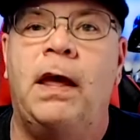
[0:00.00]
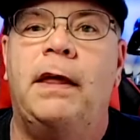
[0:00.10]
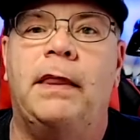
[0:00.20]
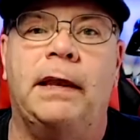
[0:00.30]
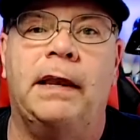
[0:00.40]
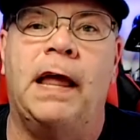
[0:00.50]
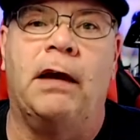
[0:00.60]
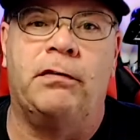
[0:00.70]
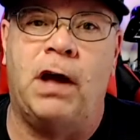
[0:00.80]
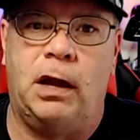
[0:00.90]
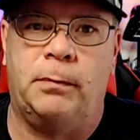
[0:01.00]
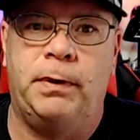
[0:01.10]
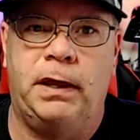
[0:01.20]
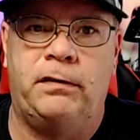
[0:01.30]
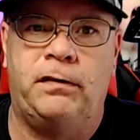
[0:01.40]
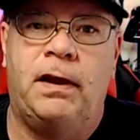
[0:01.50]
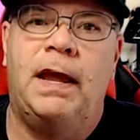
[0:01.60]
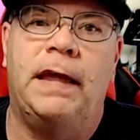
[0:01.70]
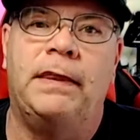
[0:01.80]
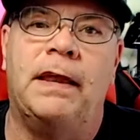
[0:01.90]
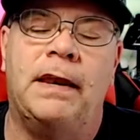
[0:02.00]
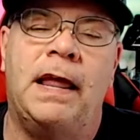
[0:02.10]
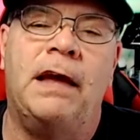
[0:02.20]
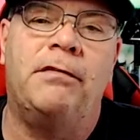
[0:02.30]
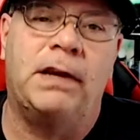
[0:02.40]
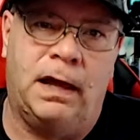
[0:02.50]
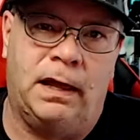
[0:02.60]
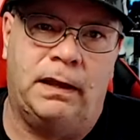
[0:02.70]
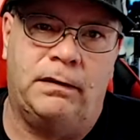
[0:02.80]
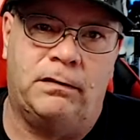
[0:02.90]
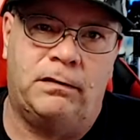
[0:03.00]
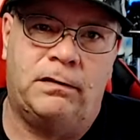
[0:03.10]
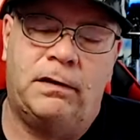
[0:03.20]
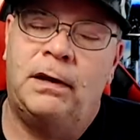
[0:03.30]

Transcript: They didn't have cockpits and they didn't have guns,